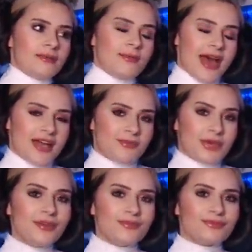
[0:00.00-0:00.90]

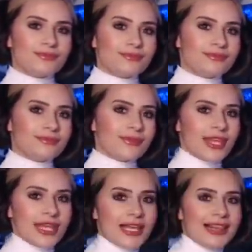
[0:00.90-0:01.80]
Padme,
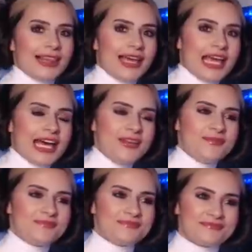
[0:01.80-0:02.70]
Leia,
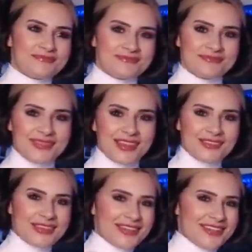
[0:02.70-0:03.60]

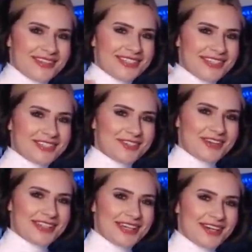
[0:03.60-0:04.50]
you, you see the
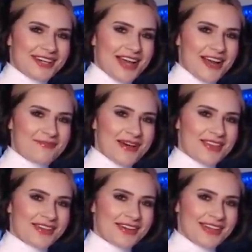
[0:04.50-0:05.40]
trend here, you got
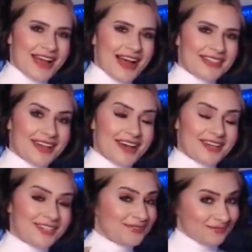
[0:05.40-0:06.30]
mother, you got
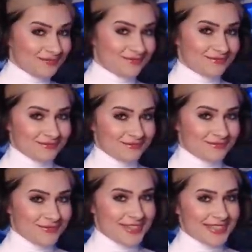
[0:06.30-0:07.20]
daughter,
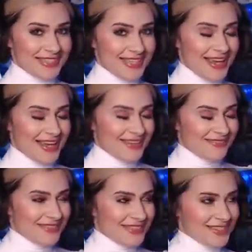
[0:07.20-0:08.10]
Princess Leia,
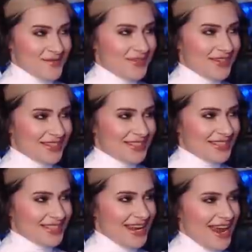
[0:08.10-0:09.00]
some
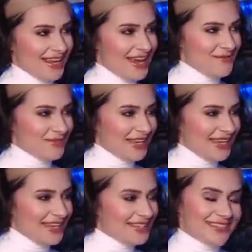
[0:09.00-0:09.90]
books, she had a couple
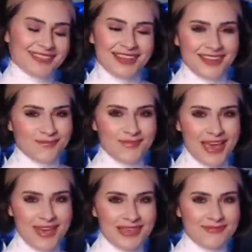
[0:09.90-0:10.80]
kids,
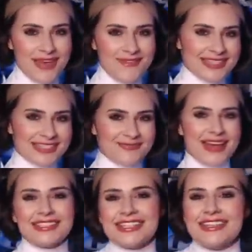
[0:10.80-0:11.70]
maybe, maybe you
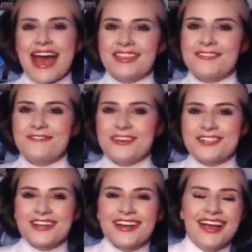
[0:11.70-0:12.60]
might see that in the future,